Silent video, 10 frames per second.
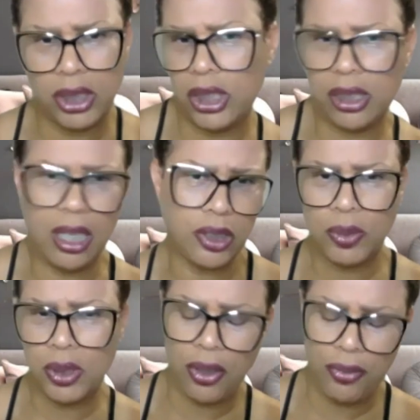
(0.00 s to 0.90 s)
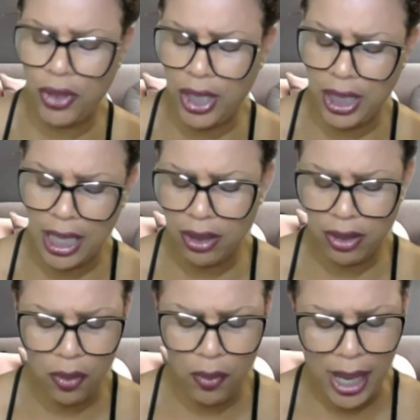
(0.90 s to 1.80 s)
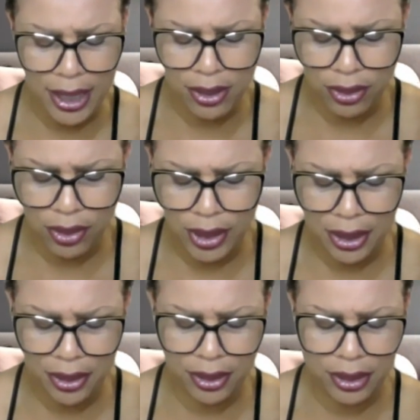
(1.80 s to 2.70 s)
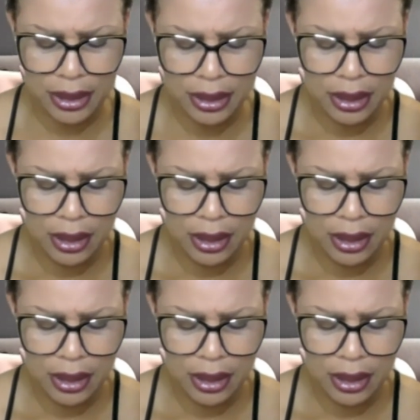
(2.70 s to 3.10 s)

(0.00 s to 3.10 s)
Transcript: she thought this was her friend. I don't know why you don't know that girl.